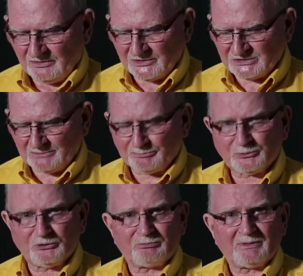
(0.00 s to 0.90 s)
This
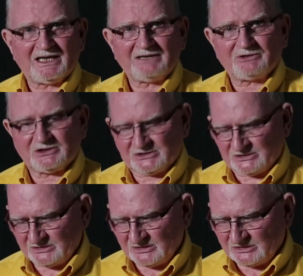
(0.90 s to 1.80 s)
improved my
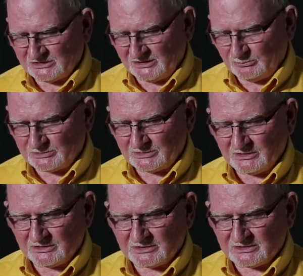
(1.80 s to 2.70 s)
advocacy skills
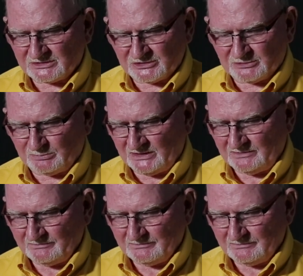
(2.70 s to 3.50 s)
considerably.